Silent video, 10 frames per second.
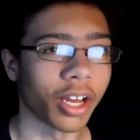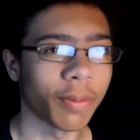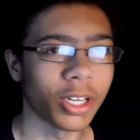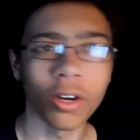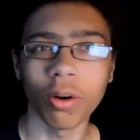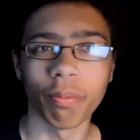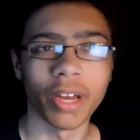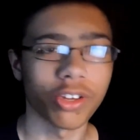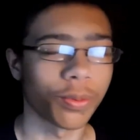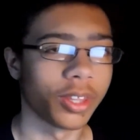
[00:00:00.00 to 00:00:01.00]
I mean, you don't
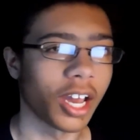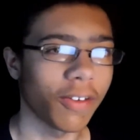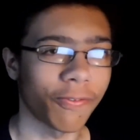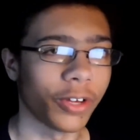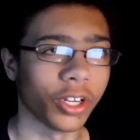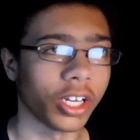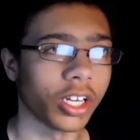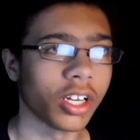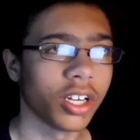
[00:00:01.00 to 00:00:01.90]
mess with that filly.